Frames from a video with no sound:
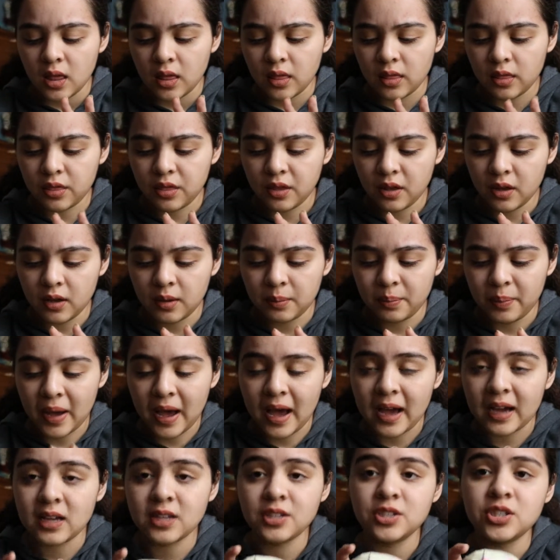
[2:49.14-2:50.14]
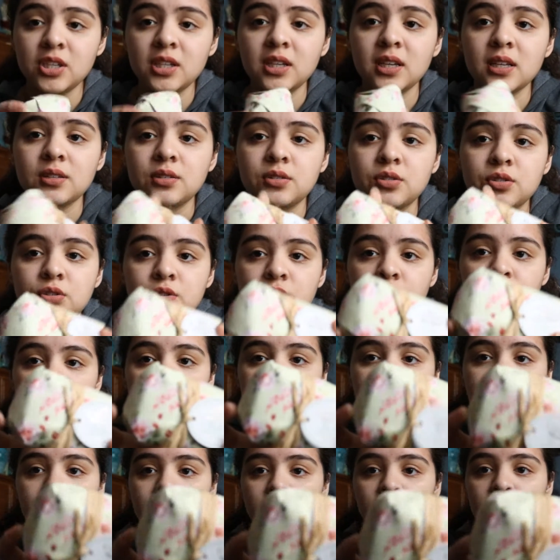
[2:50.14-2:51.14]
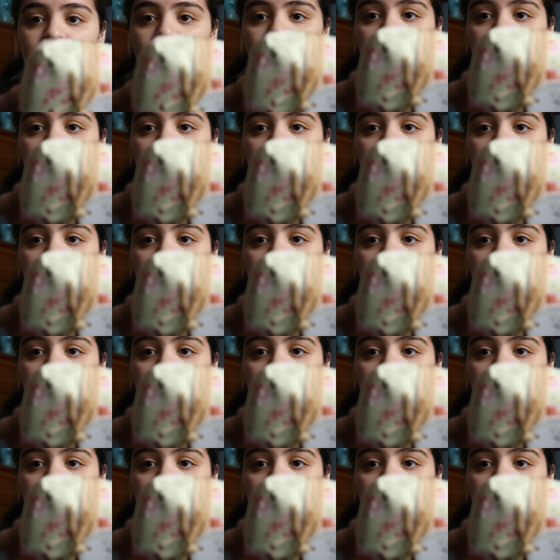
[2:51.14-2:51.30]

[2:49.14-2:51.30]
the packaging is super